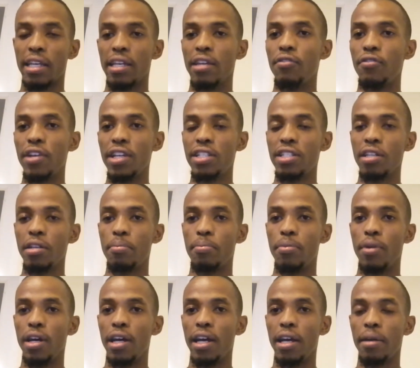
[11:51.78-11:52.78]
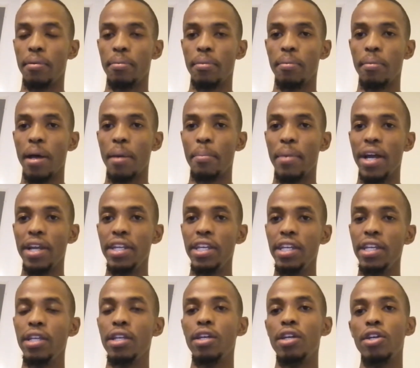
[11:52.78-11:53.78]
invested my
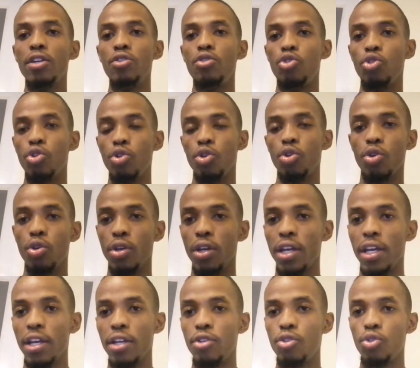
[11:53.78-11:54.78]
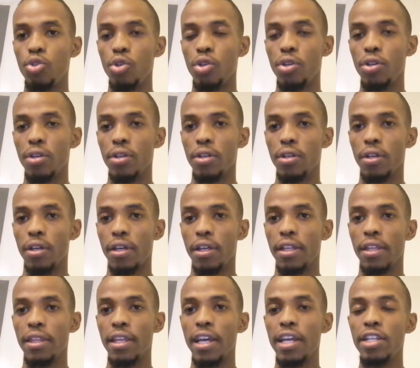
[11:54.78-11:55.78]
money through the
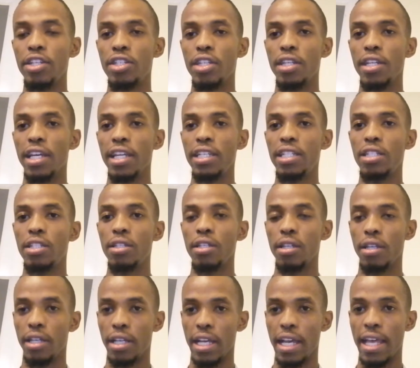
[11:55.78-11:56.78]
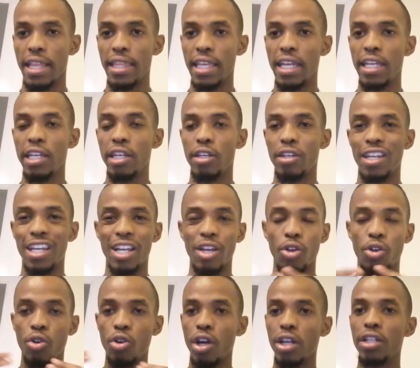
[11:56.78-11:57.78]
internet, and then it
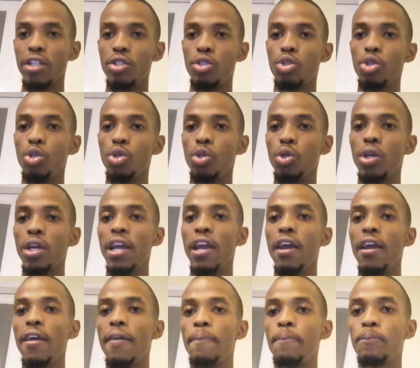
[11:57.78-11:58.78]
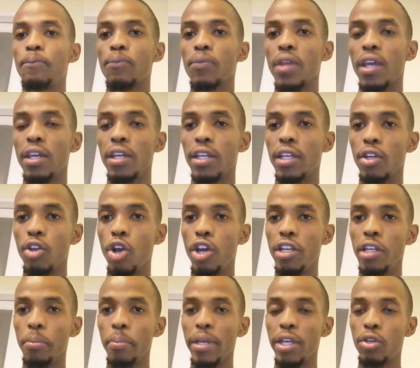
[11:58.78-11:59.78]
got into
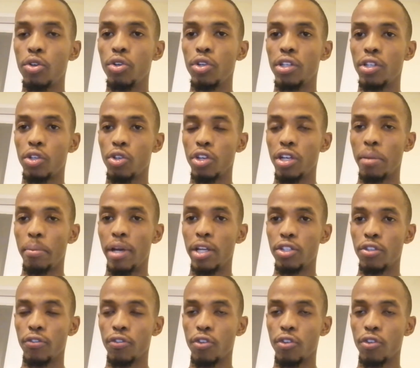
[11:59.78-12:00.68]
earning me good amount